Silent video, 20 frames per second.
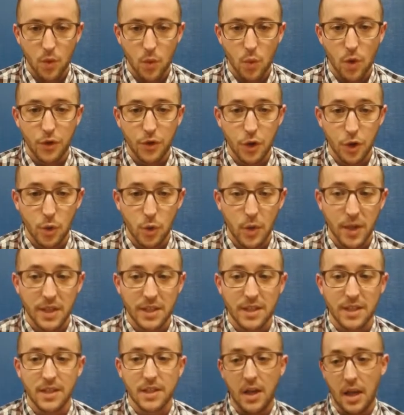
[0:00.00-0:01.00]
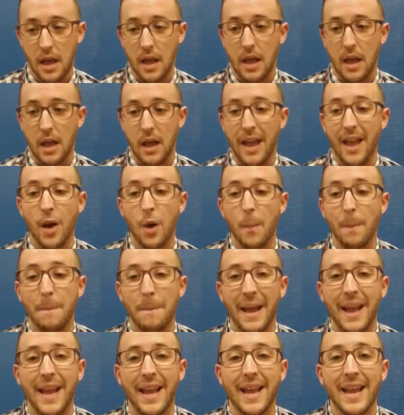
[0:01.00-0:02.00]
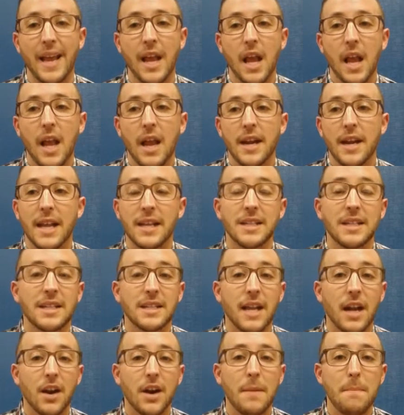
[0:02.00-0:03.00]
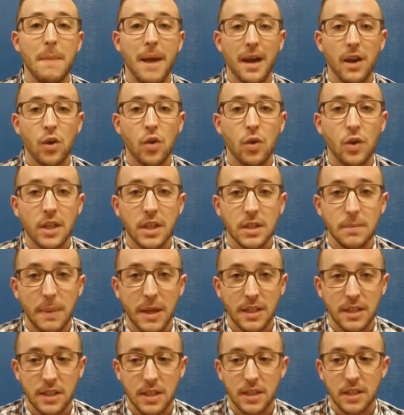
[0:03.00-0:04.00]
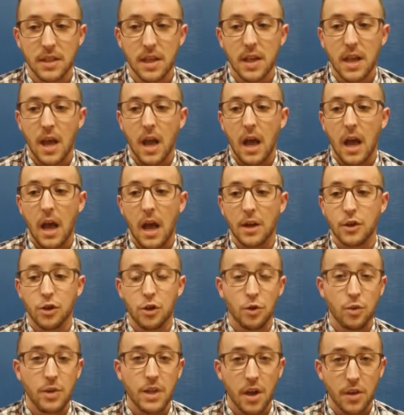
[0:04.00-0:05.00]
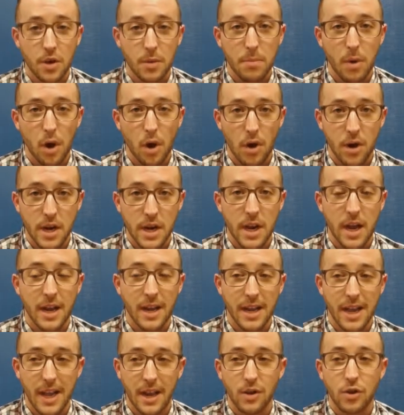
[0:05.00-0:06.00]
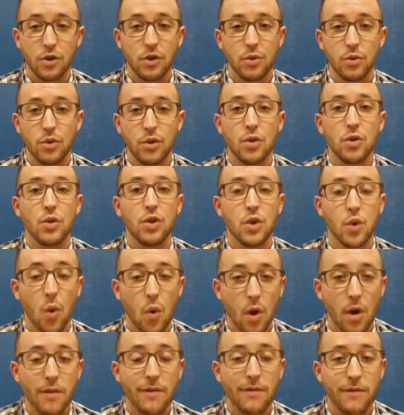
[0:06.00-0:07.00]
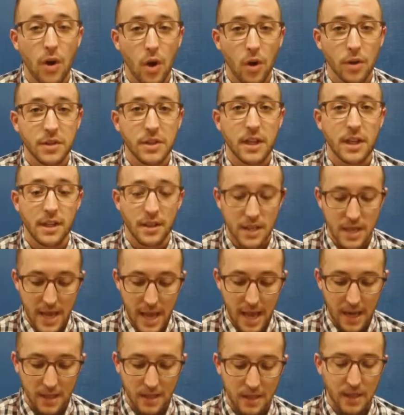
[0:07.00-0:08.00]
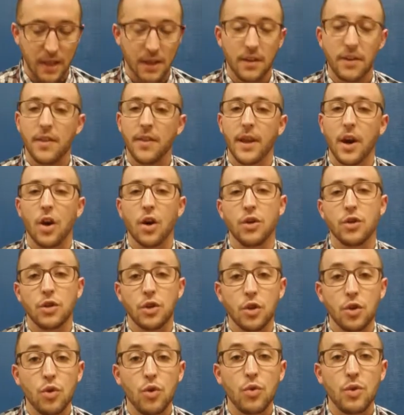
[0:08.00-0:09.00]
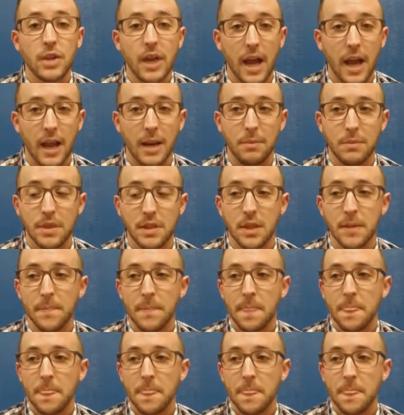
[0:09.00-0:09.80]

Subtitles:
will do is help pay necessary medical expenses to the other party, again, due to your fault in the accident. There are two types